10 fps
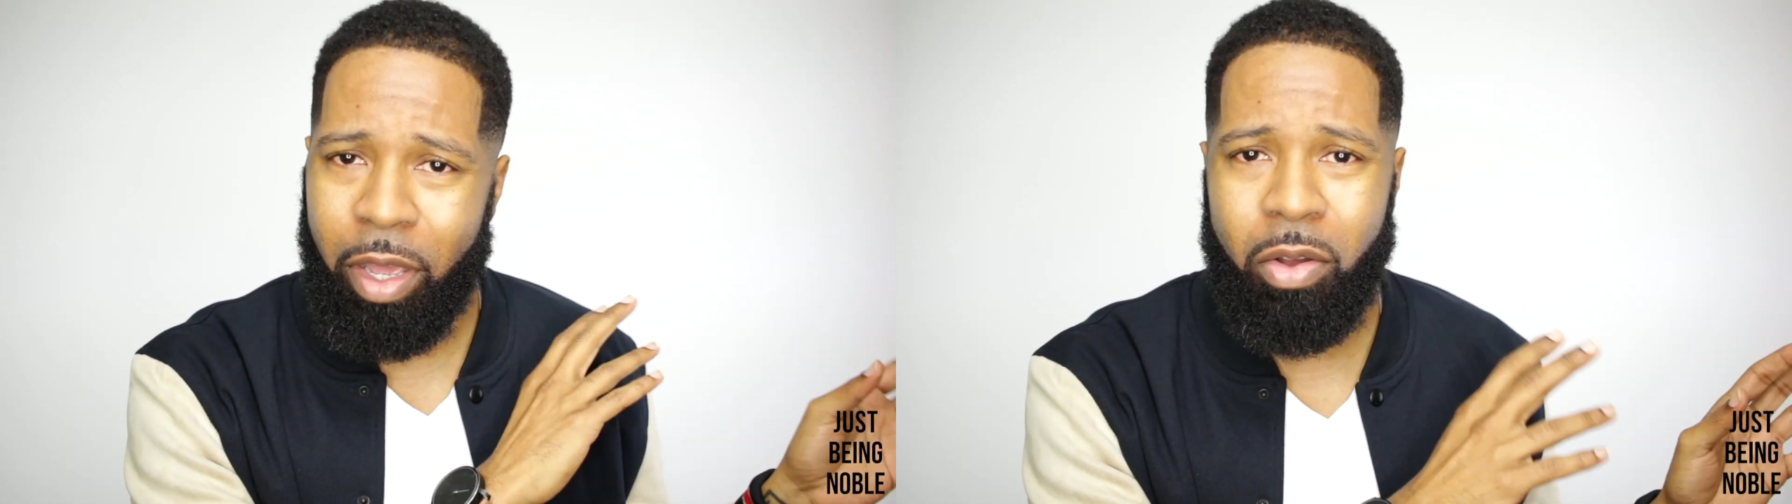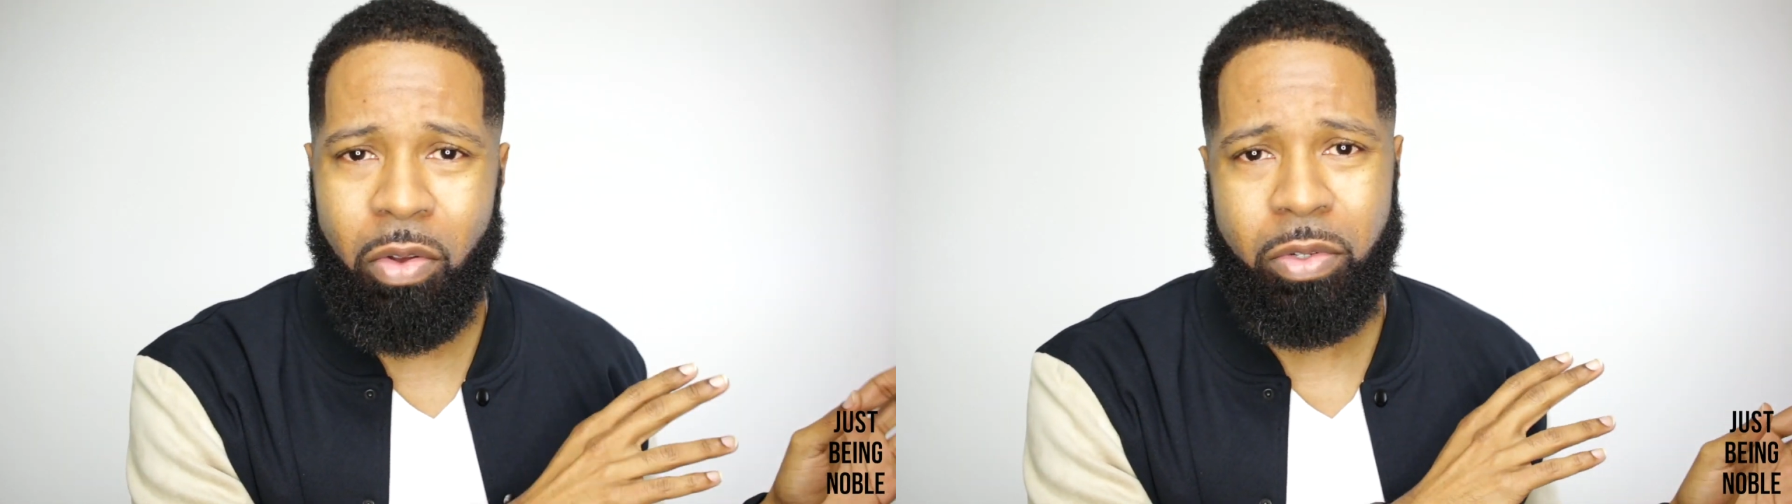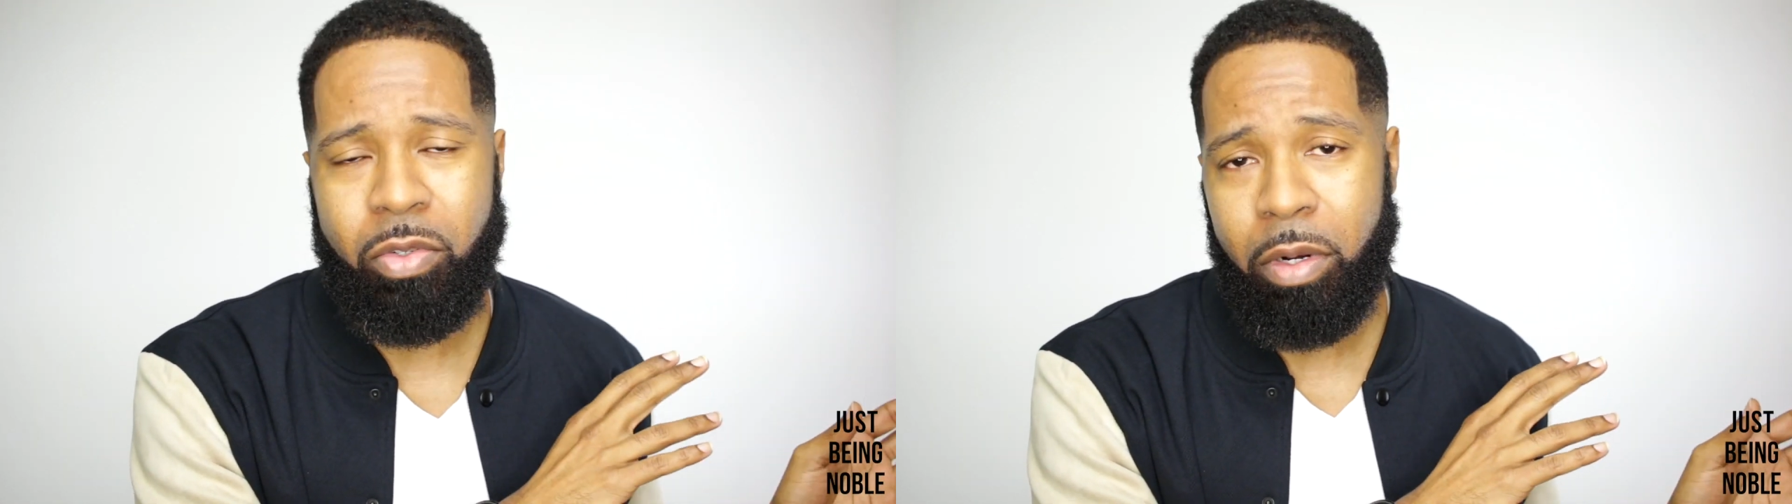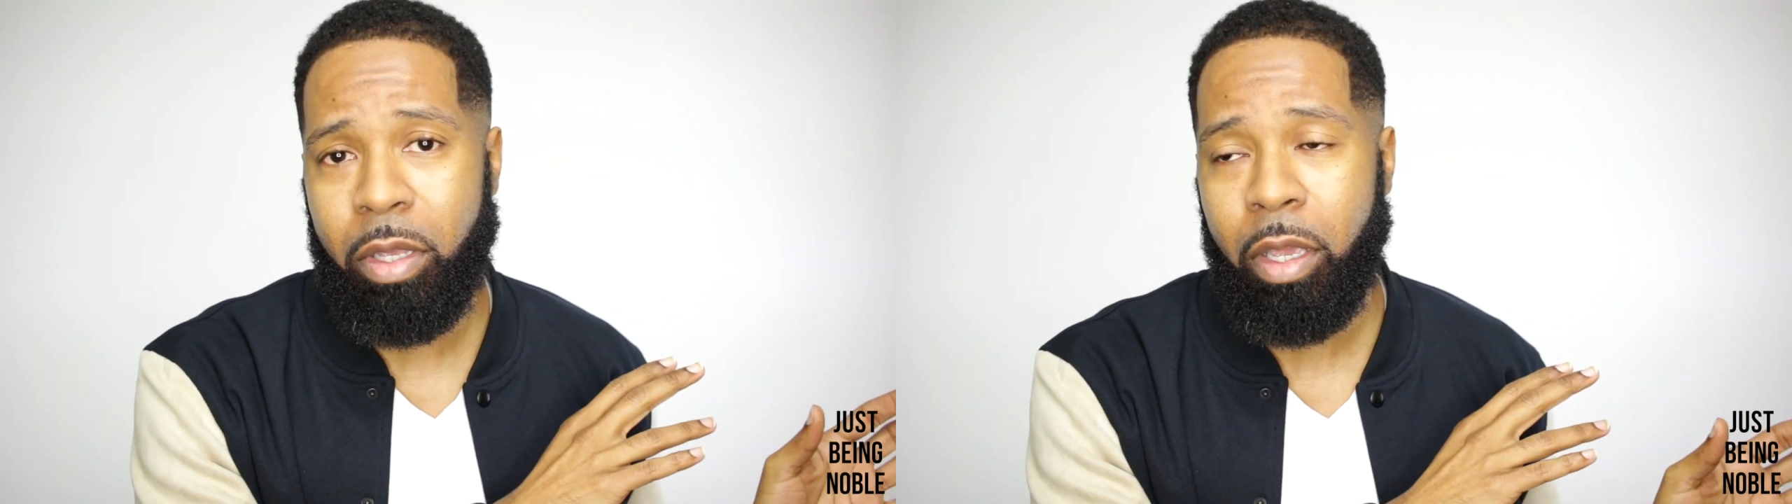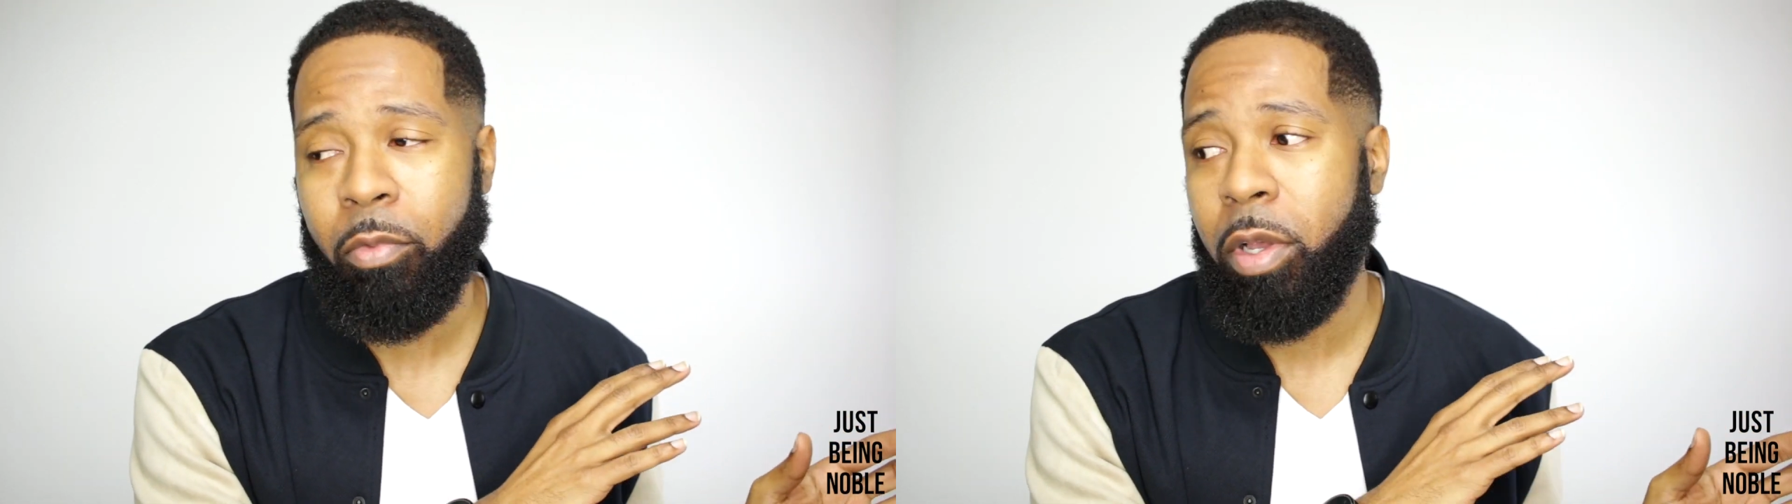that whole sort
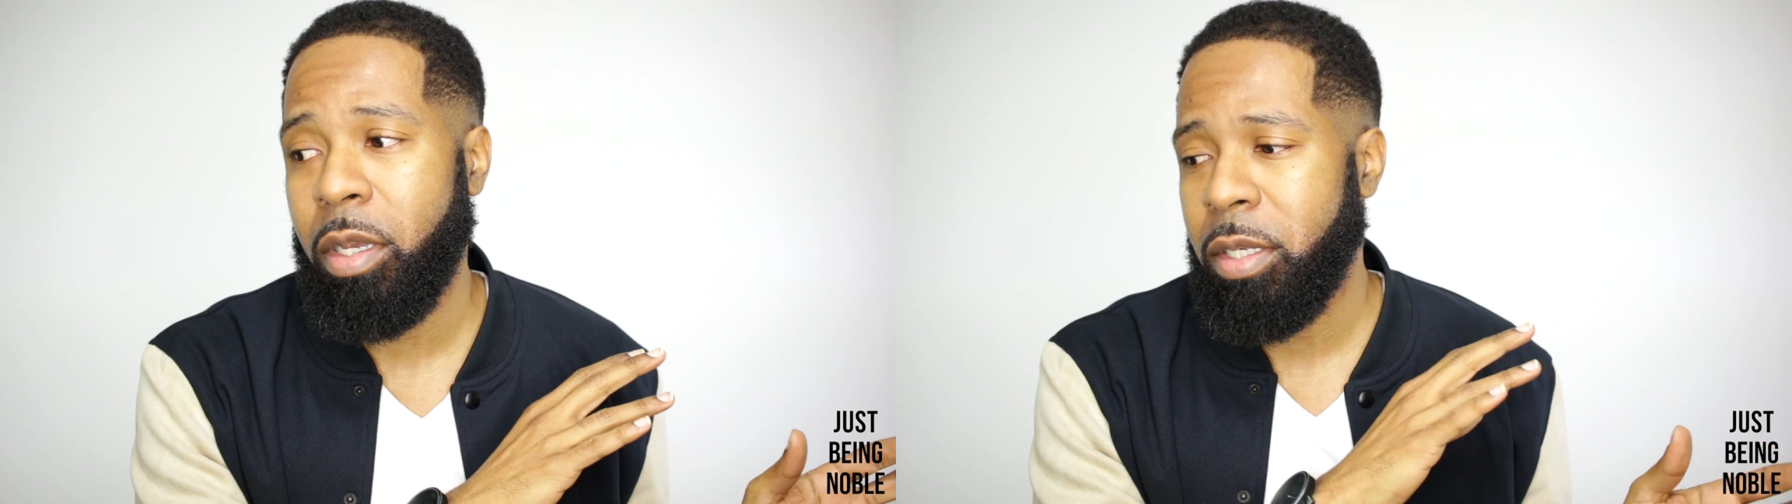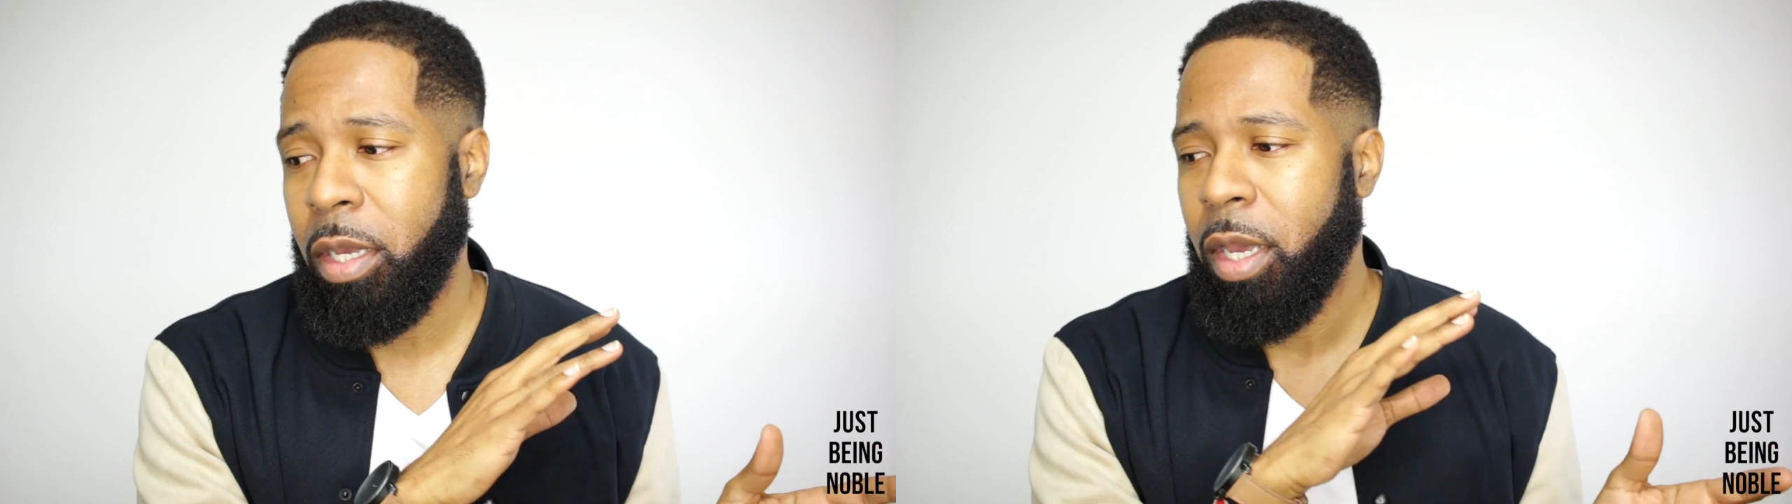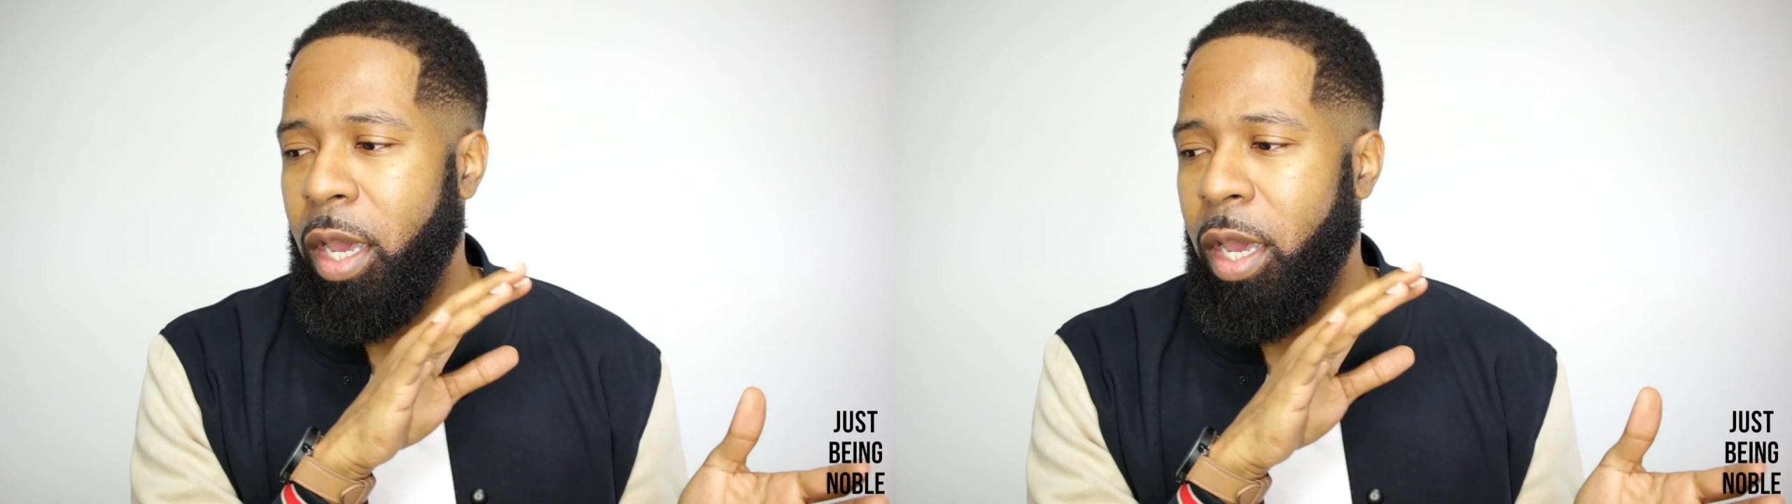of thing was.